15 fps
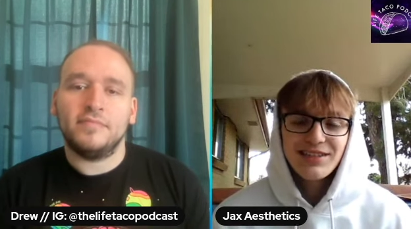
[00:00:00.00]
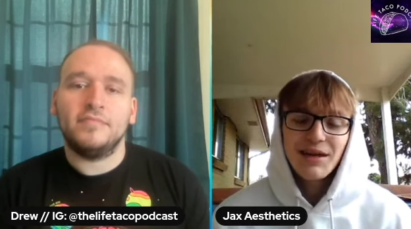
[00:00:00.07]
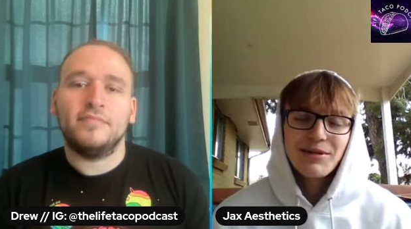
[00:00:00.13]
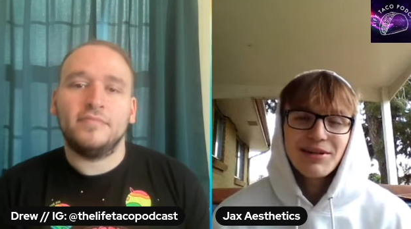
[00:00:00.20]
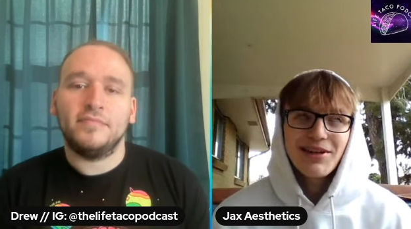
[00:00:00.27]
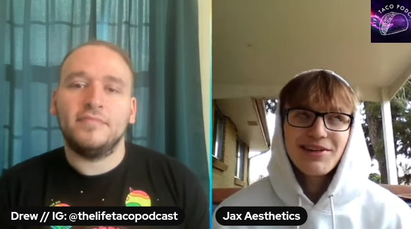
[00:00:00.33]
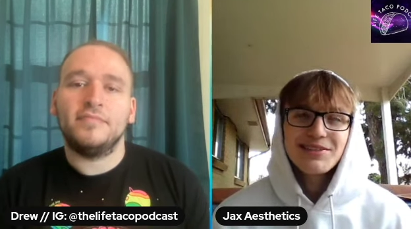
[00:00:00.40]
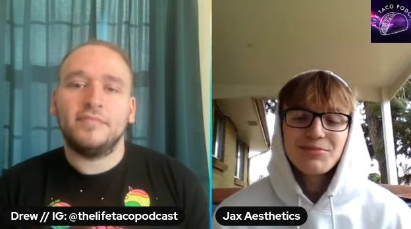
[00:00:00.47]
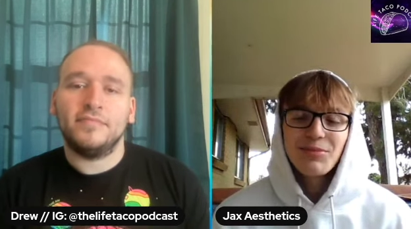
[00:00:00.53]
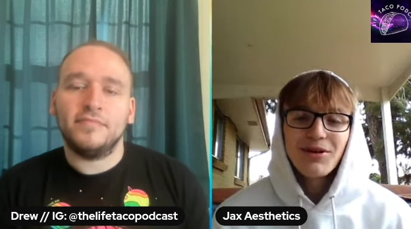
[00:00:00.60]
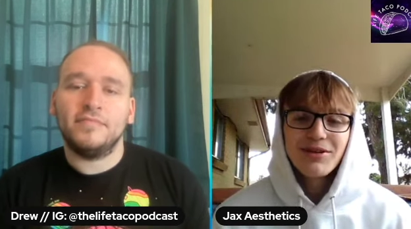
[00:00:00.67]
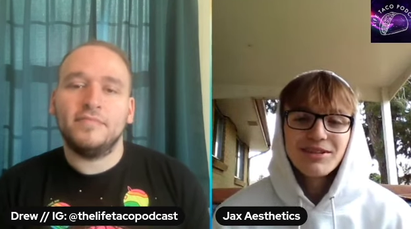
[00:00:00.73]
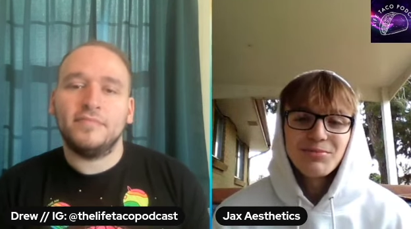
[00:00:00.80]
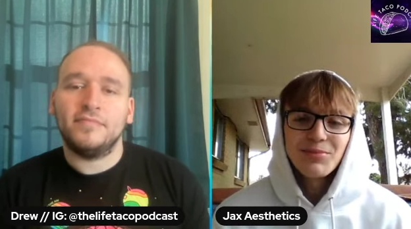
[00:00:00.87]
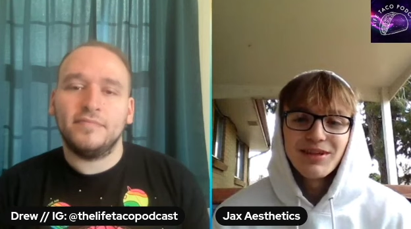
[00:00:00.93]
Speaker 1: I mean, not
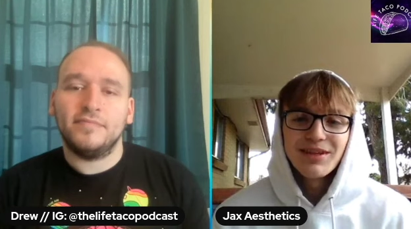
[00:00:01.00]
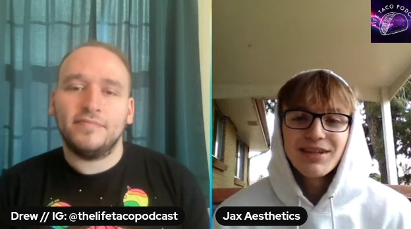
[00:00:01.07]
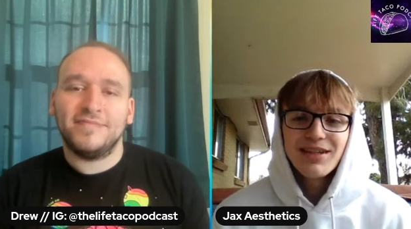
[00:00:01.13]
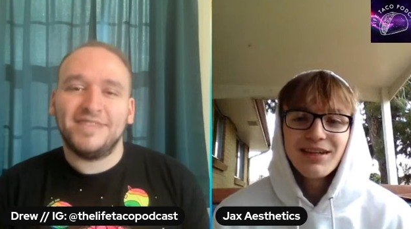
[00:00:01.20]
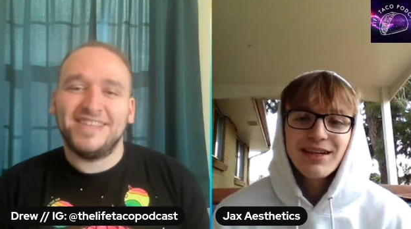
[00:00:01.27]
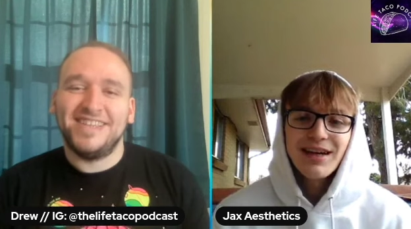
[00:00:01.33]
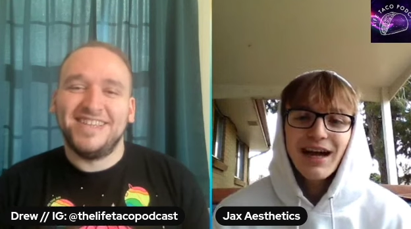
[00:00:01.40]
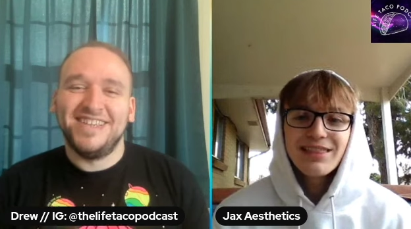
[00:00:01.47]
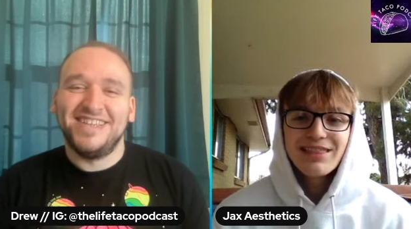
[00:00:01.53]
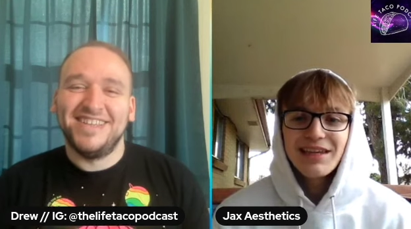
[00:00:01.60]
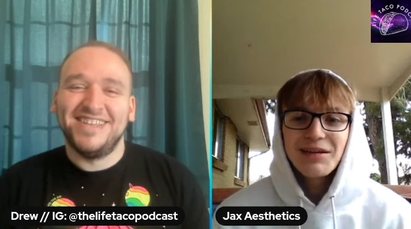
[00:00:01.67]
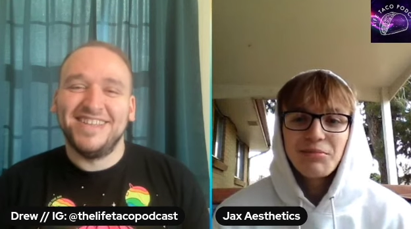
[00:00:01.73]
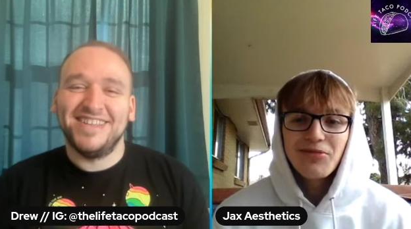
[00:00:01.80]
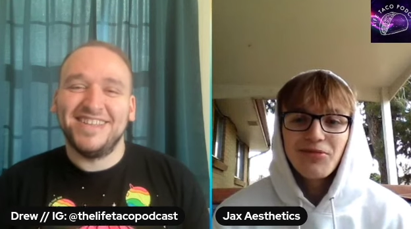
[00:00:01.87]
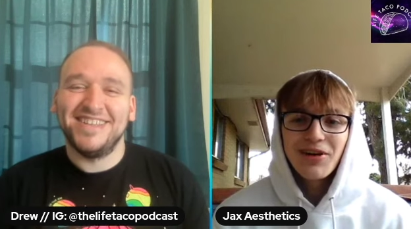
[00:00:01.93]
smarts, but I
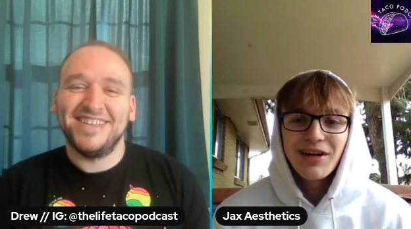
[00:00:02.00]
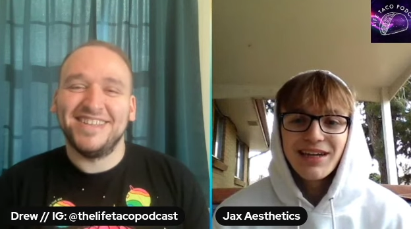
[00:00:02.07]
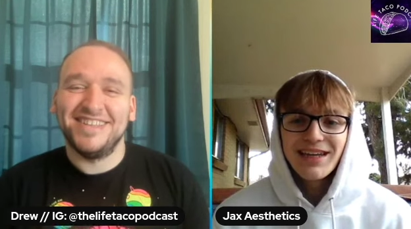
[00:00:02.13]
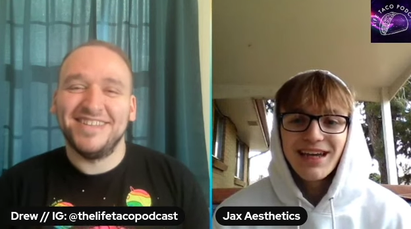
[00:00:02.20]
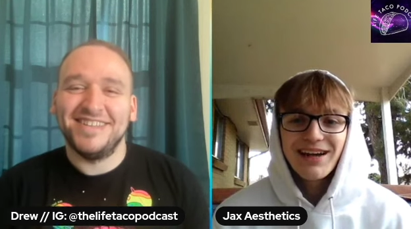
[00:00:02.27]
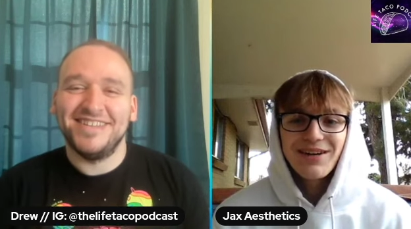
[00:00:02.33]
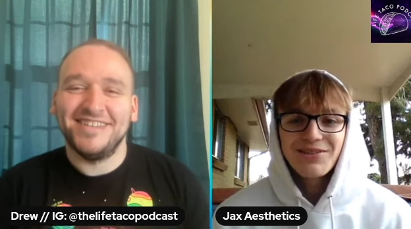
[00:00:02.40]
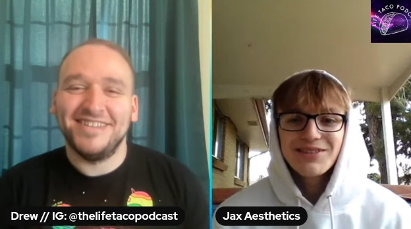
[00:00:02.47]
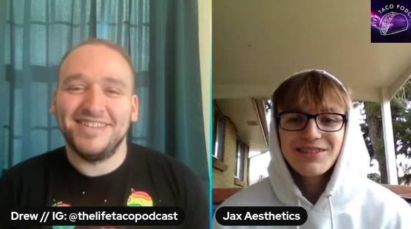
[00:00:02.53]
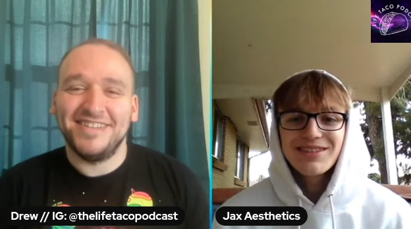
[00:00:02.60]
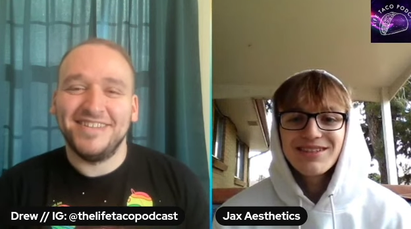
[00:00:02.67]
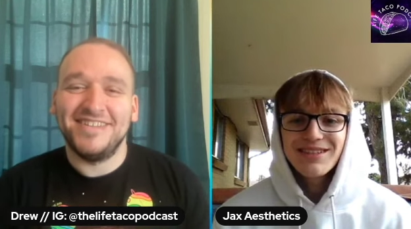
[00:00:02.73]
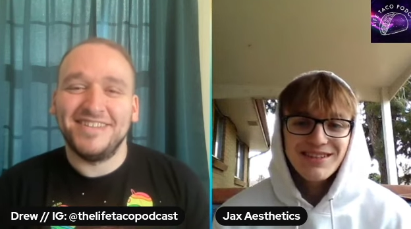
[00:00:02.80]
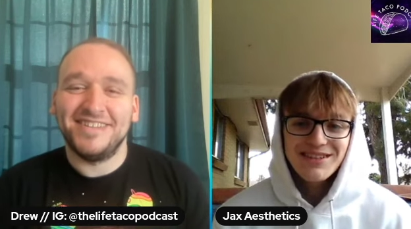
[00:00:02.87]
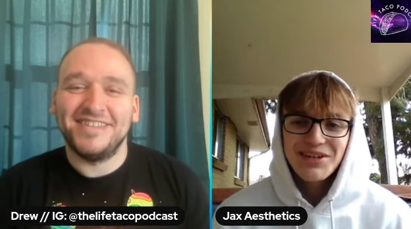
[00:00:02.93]
think before I eat, I don't
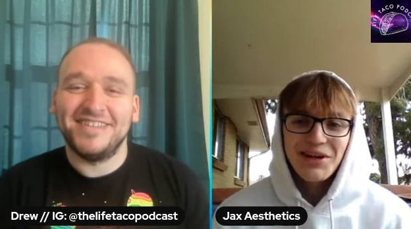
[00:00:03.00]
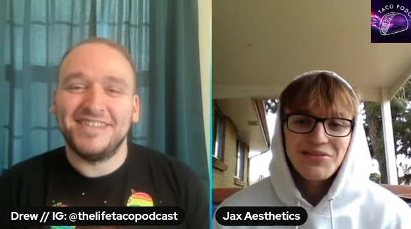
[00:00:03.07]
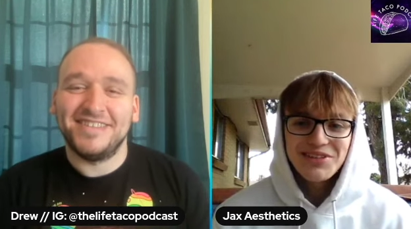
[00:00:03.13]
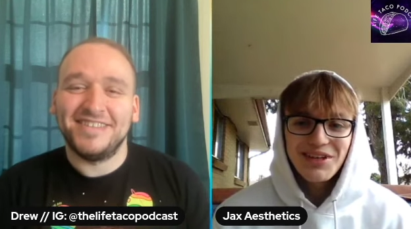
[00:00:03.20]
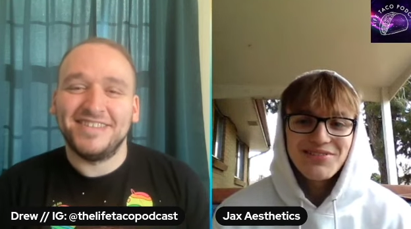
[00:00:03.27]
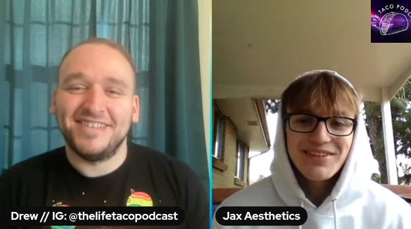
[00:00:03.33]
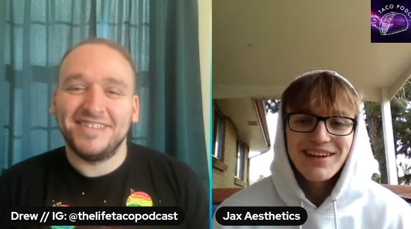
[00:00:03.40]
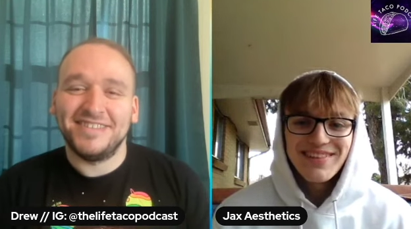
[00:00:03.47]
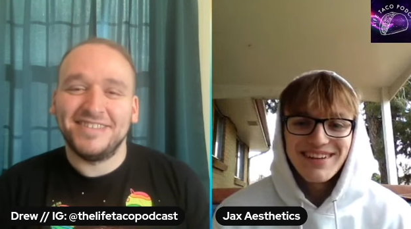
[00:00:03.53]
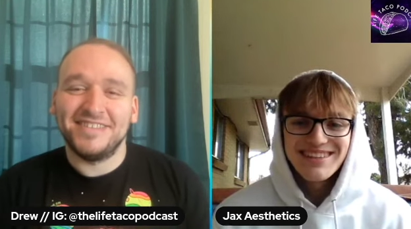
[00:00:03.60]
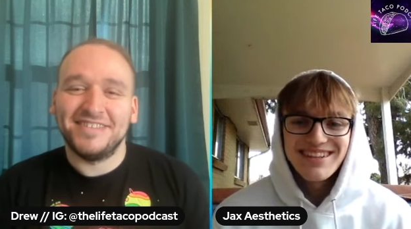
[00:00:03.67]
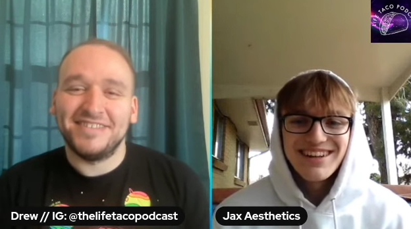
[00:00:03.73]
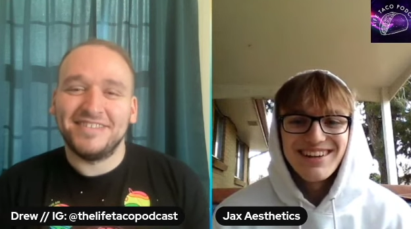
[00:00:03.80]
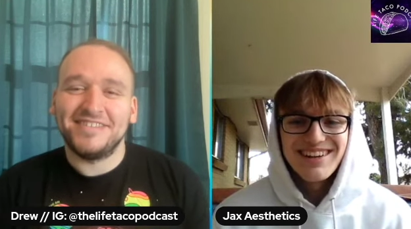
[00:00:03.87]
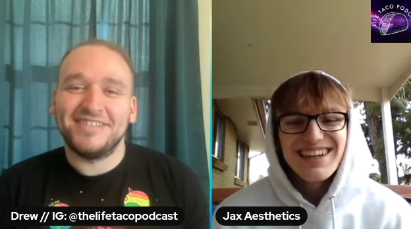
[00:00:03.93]
just shove stuff down my
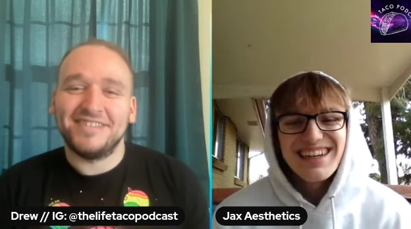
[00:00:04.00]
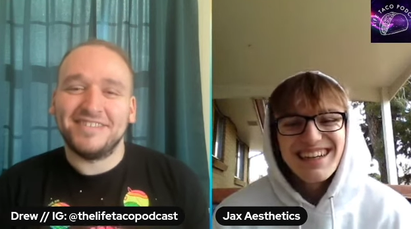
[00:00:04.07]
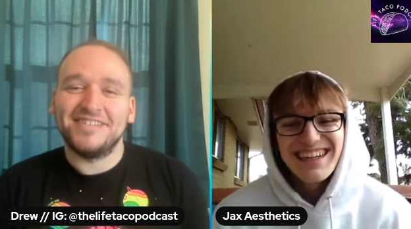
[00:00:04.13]
throat.